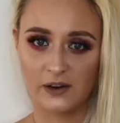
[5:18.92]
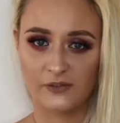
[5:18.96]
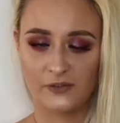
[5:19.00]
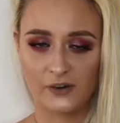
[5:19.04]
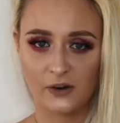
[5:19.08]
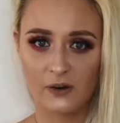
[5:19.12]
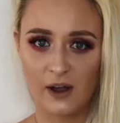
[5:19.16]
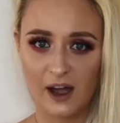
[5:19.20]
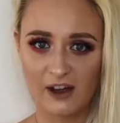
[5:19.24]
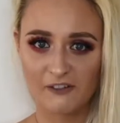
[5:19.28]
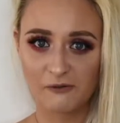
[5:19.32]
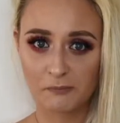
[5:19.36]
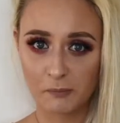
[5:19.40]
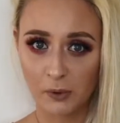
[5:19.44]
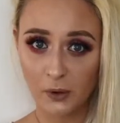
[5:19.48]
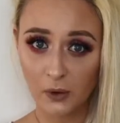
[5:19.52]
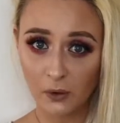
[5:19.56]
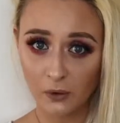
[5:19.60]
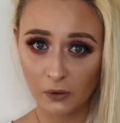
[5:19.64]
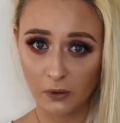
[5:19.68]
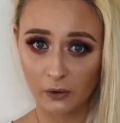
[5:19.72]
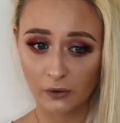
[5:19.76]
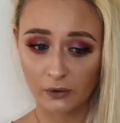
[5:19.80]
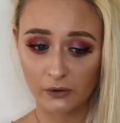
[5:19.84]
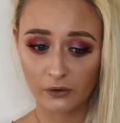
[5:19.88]
if you have
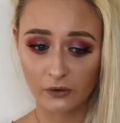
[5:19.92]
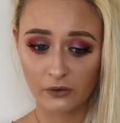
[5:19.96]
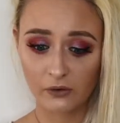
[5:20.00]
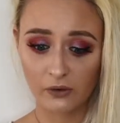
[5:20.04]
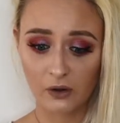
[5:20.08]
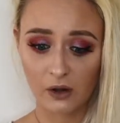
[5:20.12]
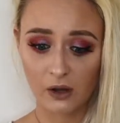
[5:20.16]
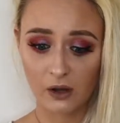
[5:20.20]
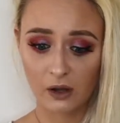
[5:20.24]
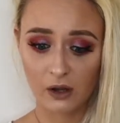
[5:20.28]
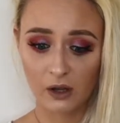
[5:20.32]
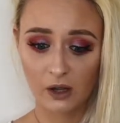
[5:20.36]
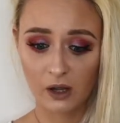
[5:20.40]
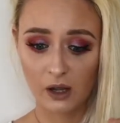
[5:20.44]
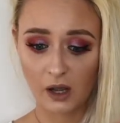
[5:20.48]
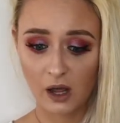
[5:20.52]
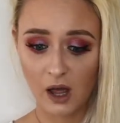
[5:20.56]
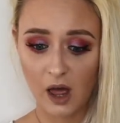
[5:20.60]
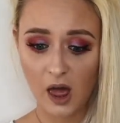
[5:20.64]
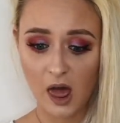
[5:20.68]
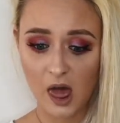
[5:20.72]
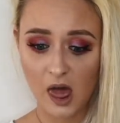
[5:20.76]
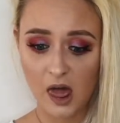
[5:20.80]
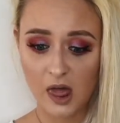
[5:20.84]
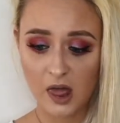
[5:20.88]
pores,
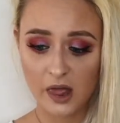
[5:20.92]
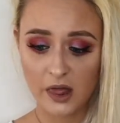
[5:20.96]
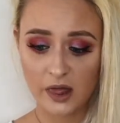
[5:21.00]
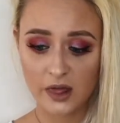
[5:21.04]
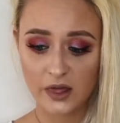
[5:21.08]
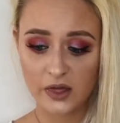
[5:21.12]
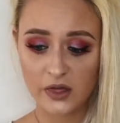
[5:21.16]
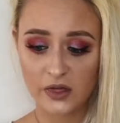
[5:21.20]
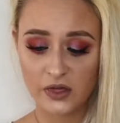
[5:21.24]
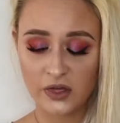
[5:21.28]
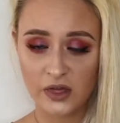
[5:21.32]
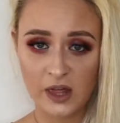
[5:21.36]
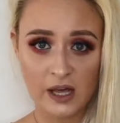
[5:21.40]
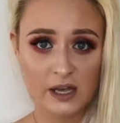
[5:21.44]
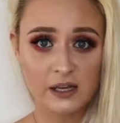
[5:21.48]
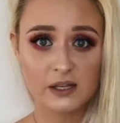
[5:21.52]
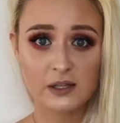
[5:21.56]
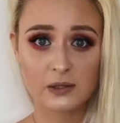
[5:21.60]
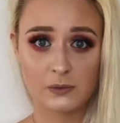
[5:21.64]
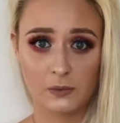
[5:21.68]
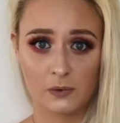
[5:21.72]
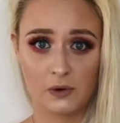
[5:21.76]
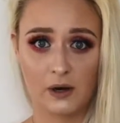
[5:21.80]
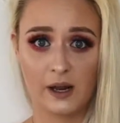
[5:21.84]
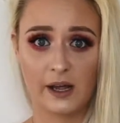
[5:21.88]

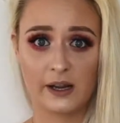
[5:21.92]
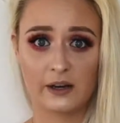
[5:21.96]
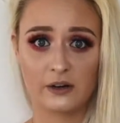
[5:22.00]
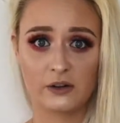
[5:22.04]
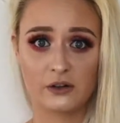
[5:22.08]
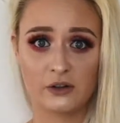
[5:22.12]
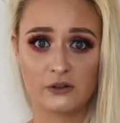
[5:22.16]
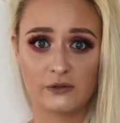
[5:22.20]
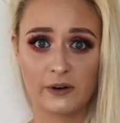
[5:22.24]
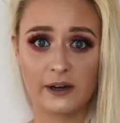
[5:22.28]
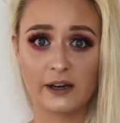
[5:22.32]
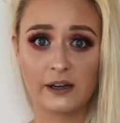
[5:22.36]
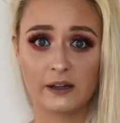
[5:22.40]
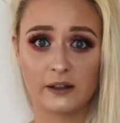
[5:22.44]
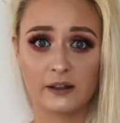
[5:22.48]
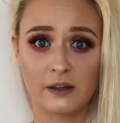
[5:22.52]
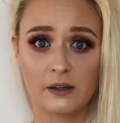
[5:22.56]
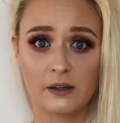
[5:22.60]
this will like shrink